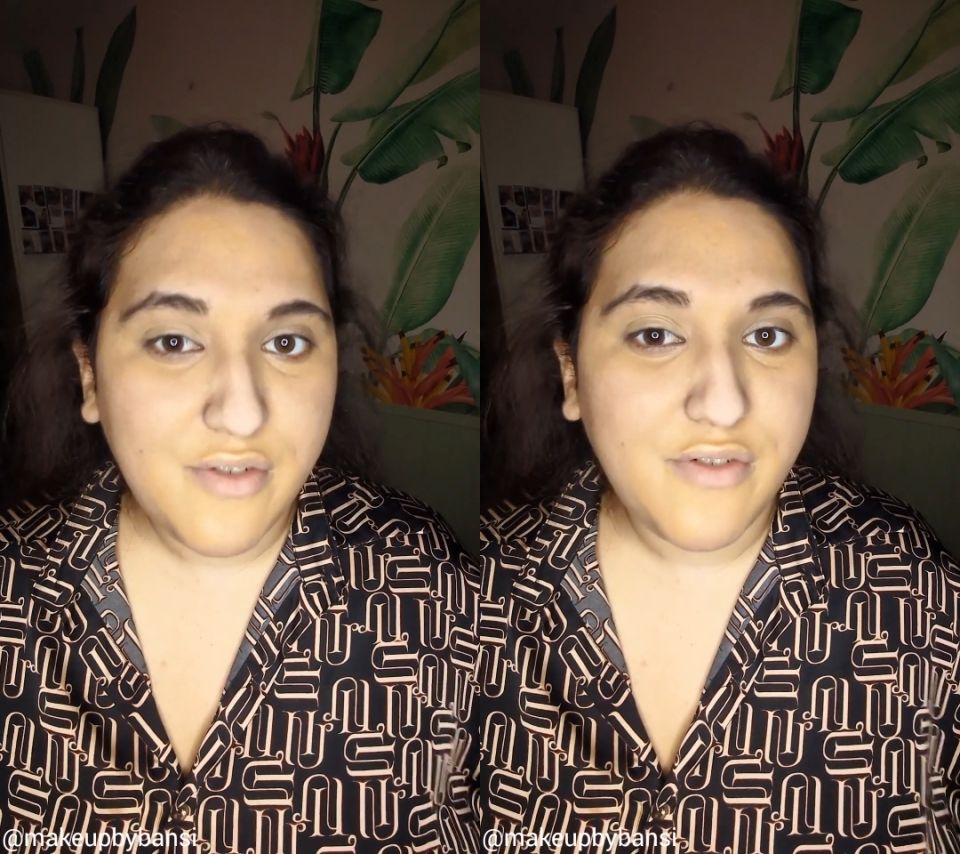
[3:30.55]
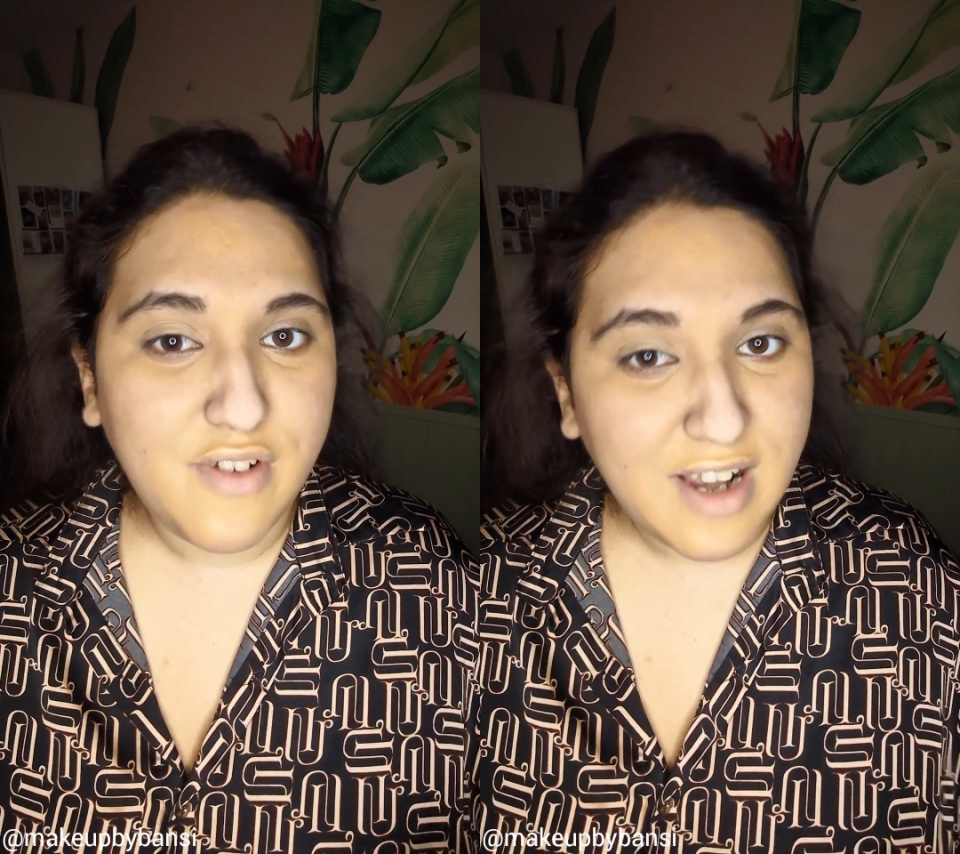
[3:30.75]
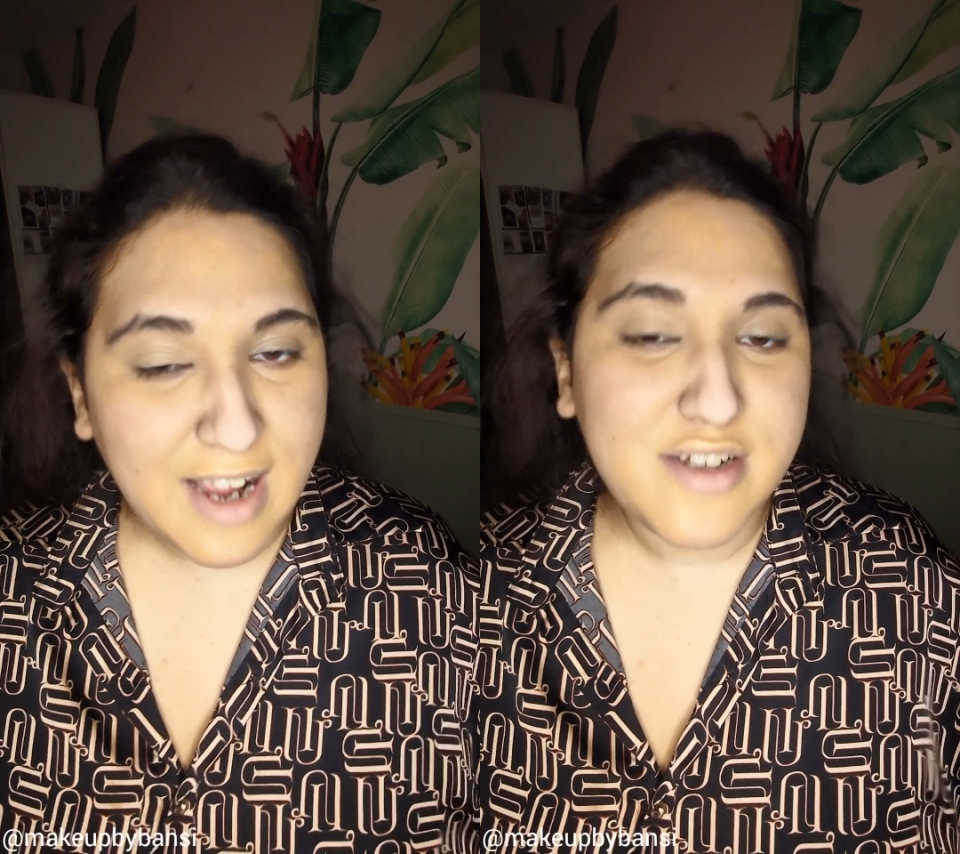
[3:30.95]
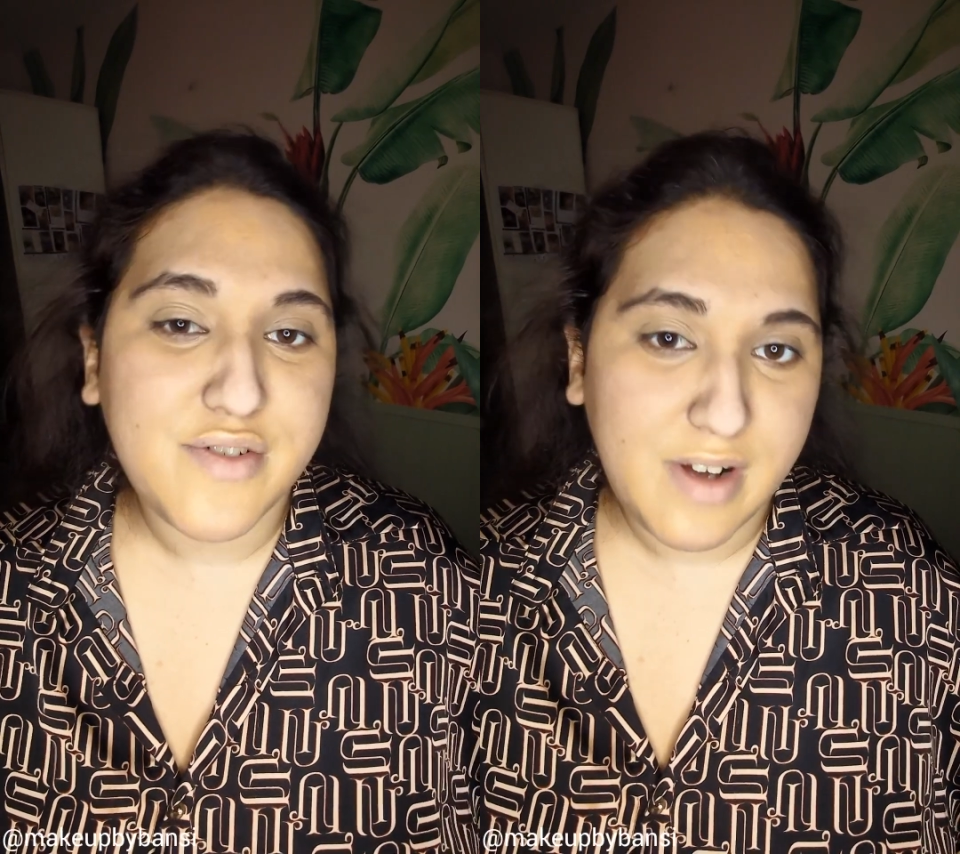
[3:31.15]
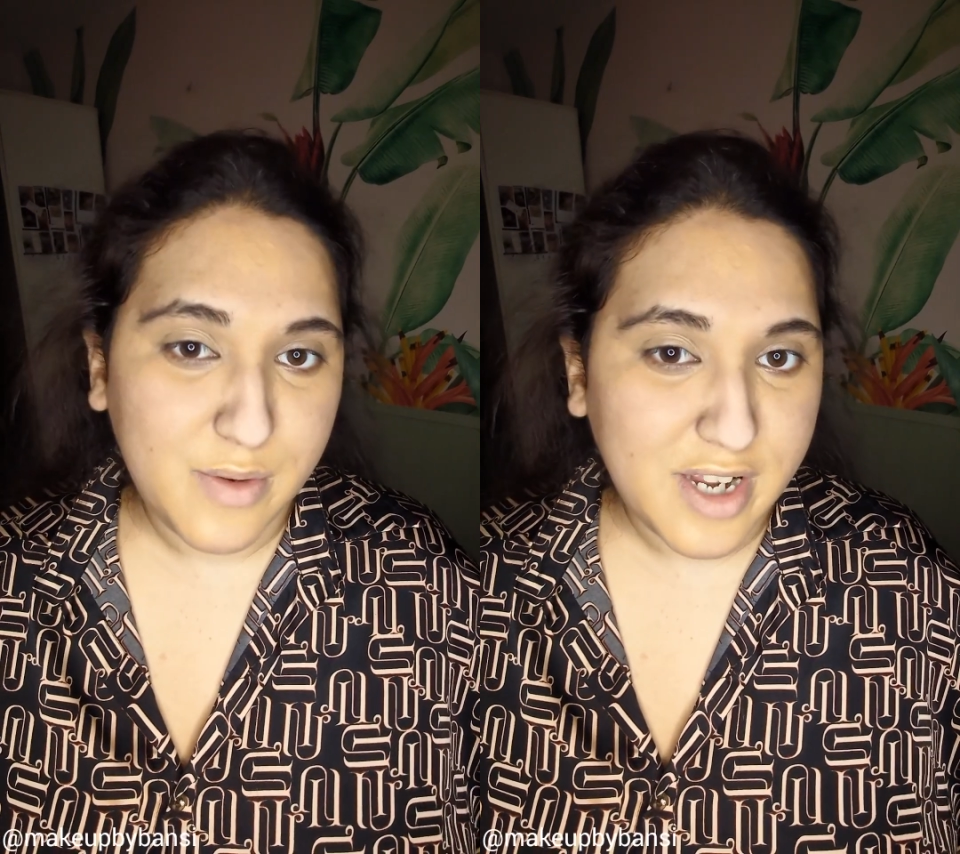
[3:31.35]
a
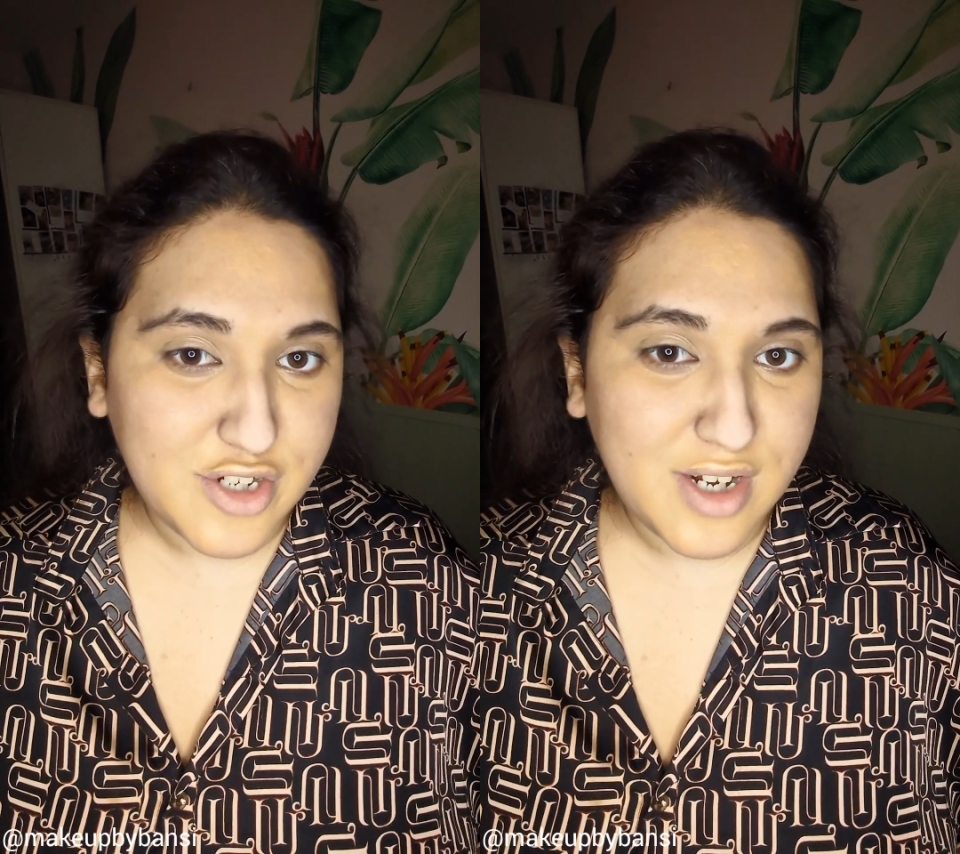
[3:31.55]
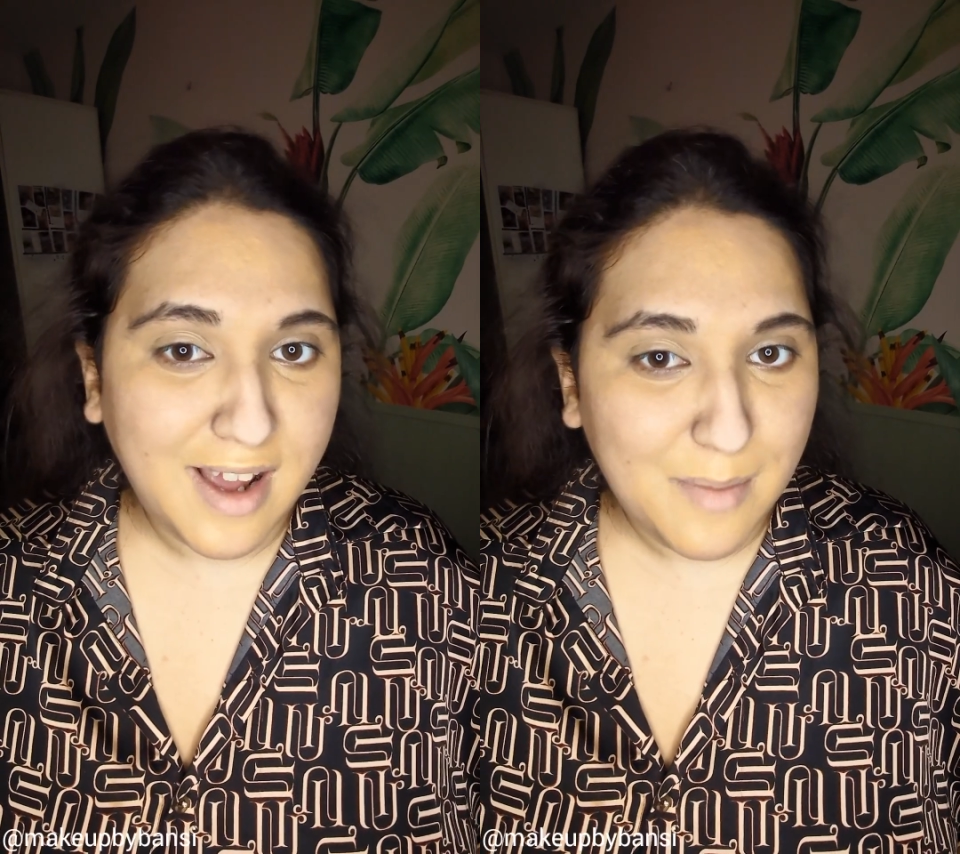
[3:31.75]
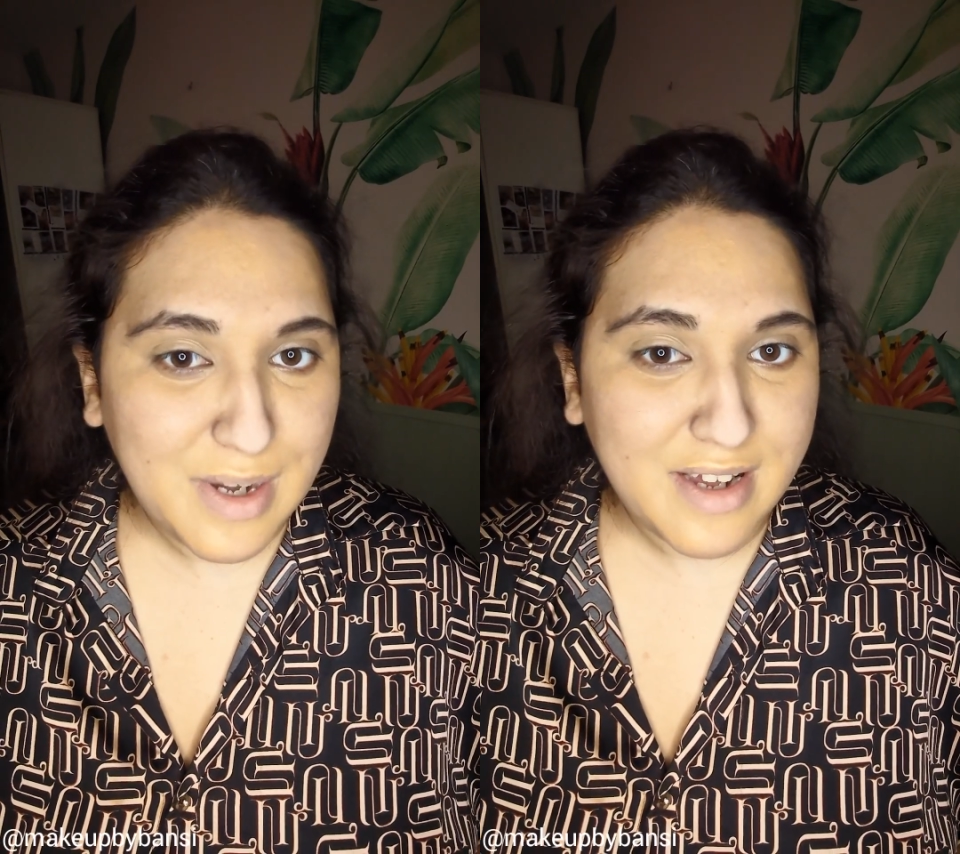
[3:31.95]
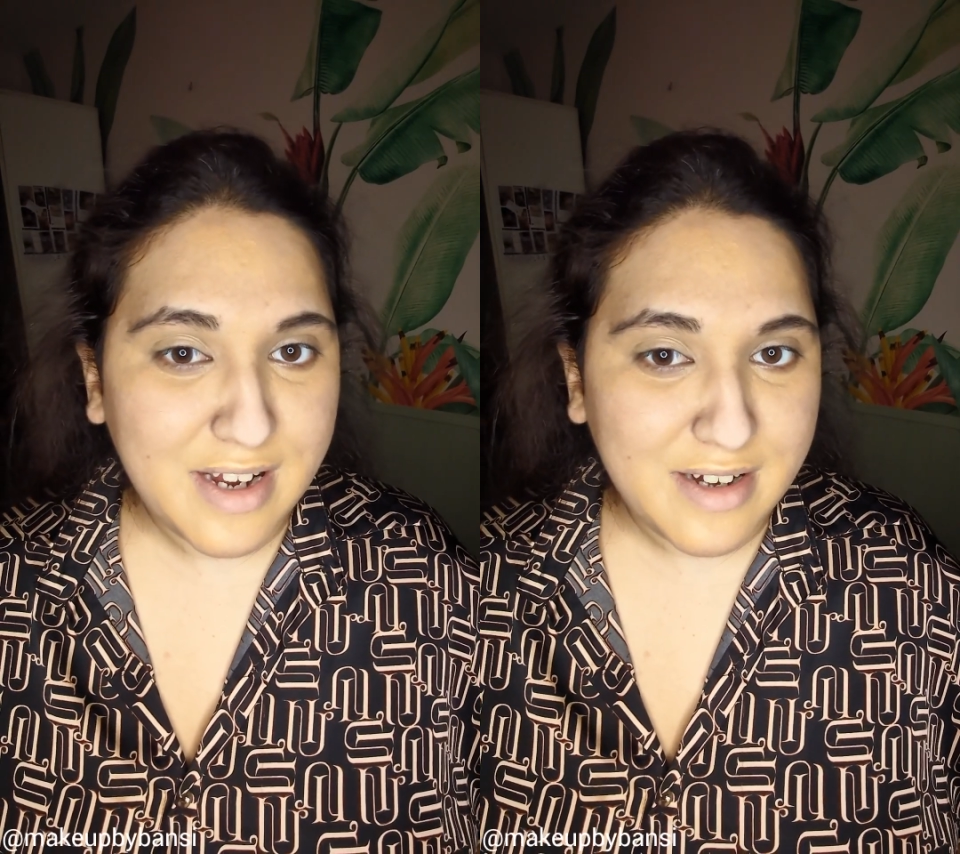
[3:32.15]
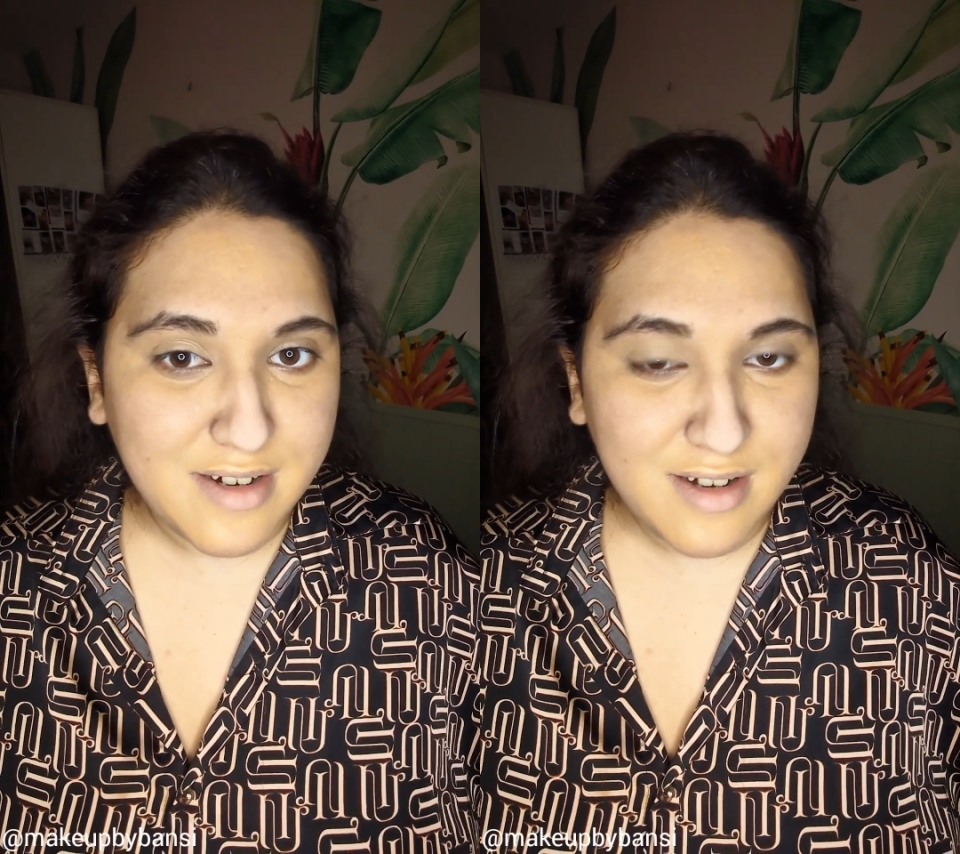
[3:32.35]
flat foundation
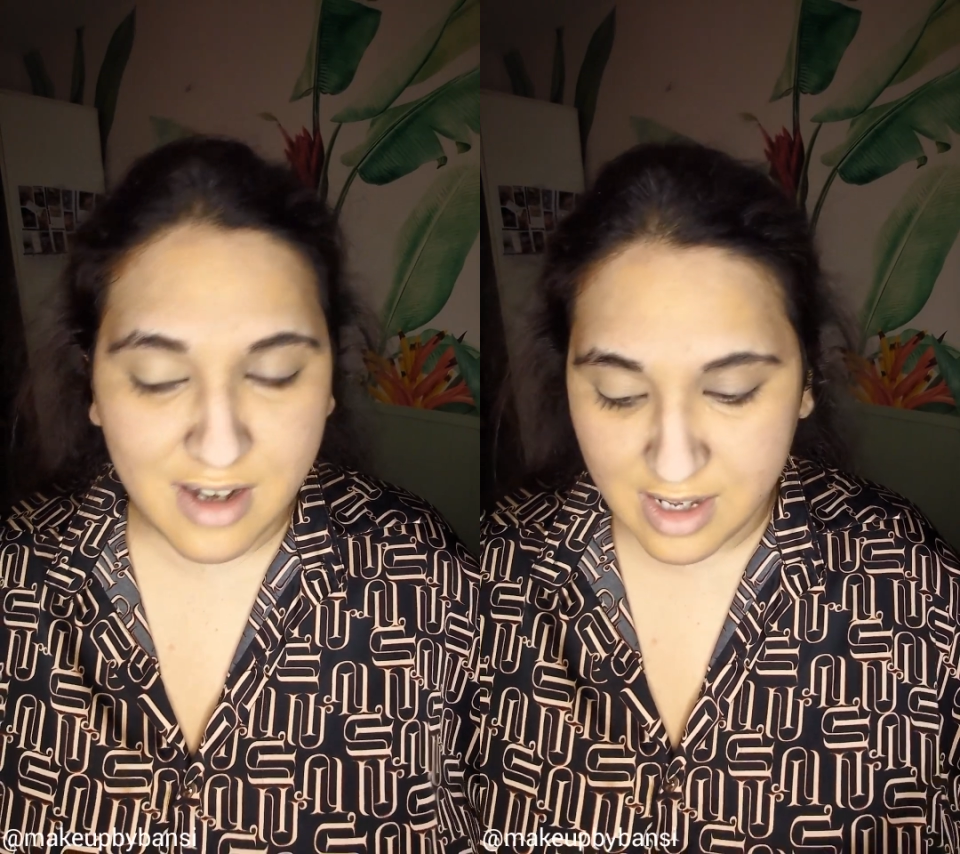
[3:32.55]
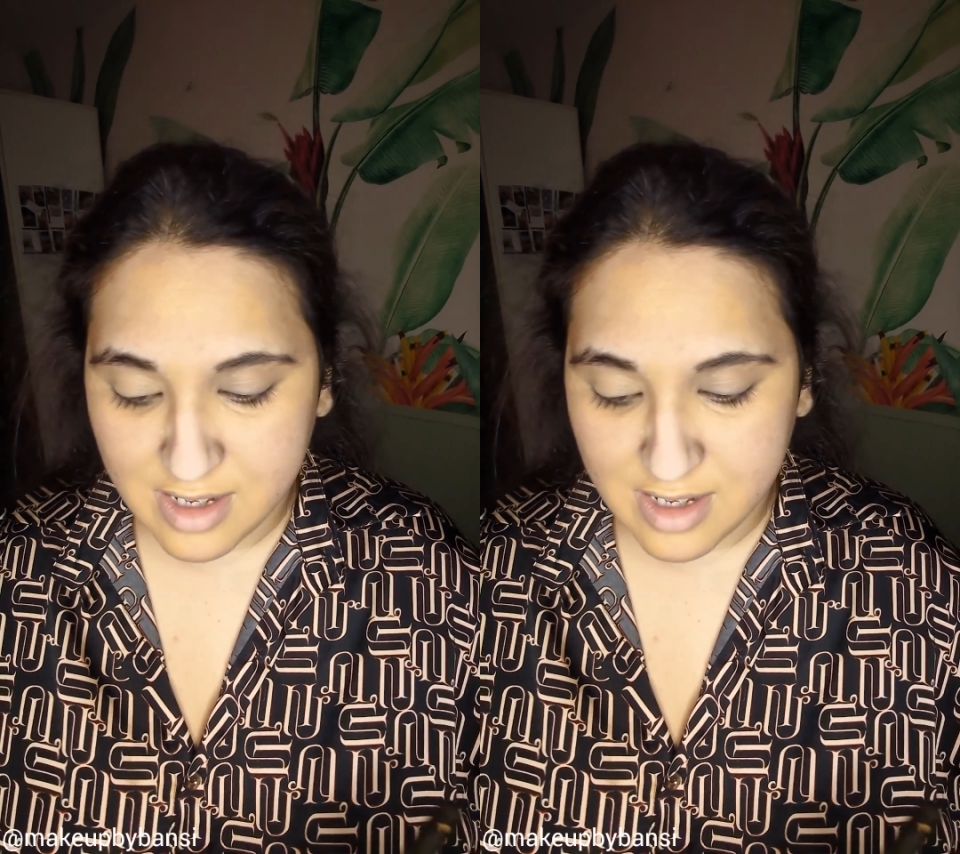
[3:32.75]
applicator.